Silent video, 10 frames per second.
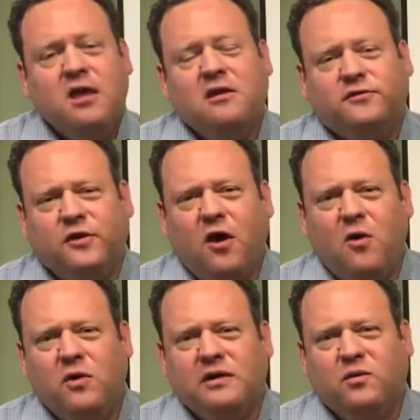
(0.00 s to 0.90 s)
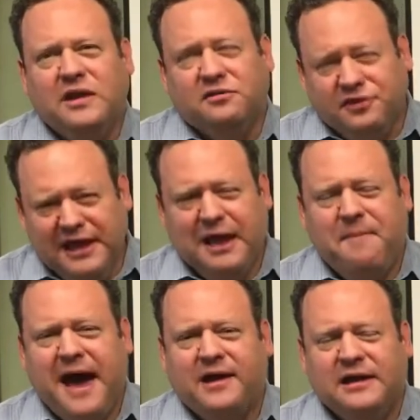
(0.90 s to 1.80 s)
So when you think
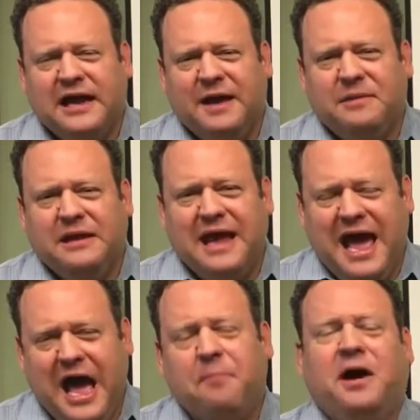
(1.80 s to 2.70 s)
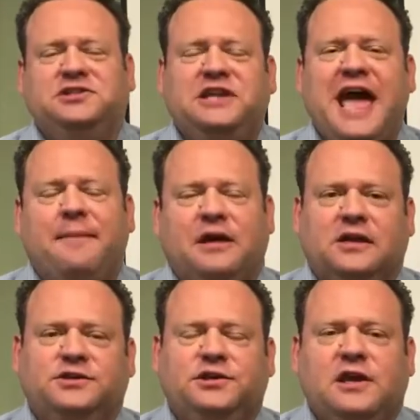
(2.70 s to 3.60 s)
about it, I mean, how much
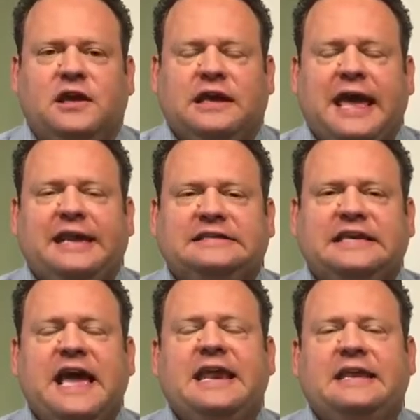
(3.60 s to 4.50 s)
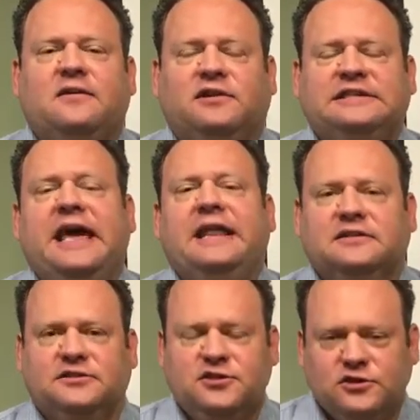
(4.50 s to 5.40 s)
damage can a tenant or
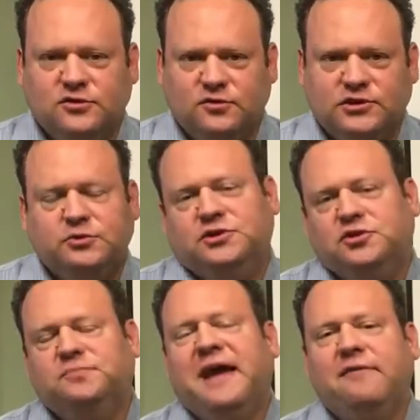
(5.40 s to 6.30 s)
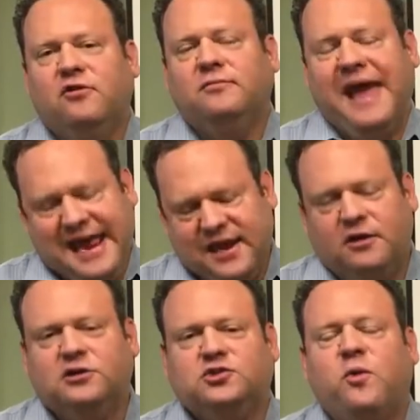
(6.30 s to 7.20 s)
tenants do to a 2-bedroom,
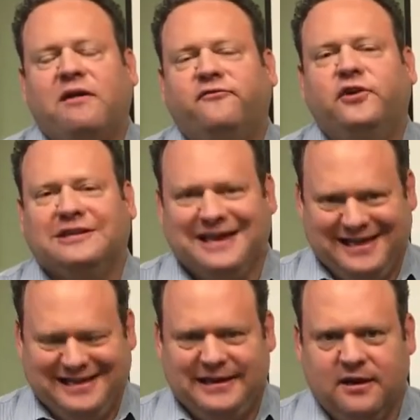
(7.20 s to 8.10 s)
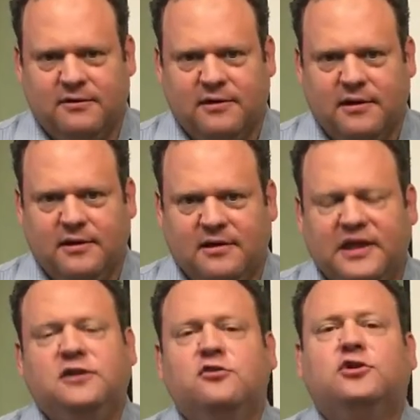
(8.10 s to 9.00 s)
800 square foot condo
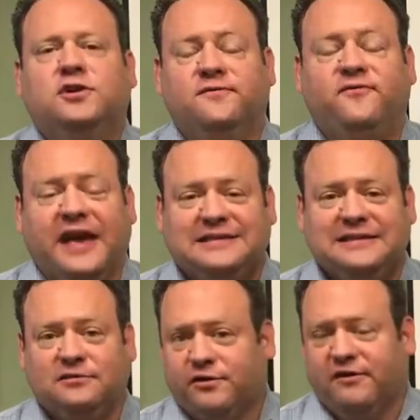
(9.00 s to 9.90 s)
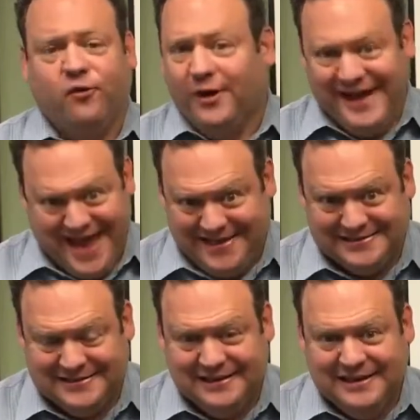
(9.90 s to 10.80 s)
that you couldn't fix in 3 or 4
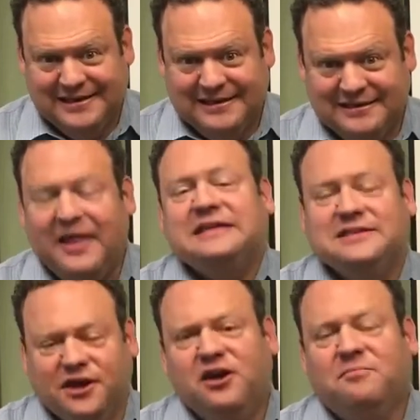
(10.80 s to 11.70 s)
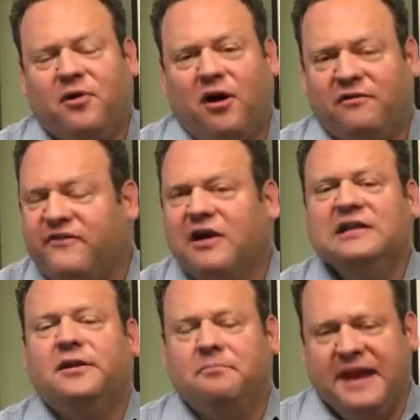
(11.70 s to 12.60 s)
days? Now, that's the good part, very
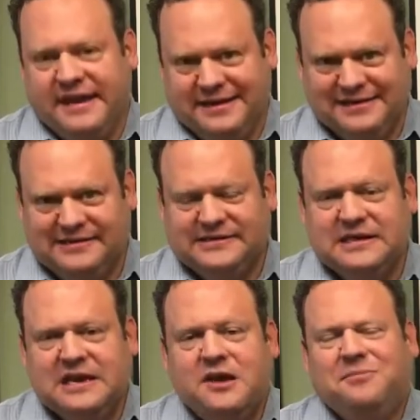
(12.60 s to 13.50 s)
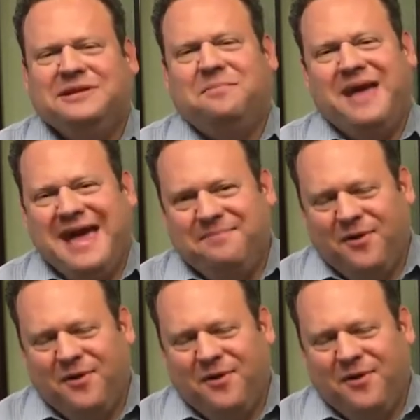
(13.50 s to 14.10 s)
little maintenance. But the bad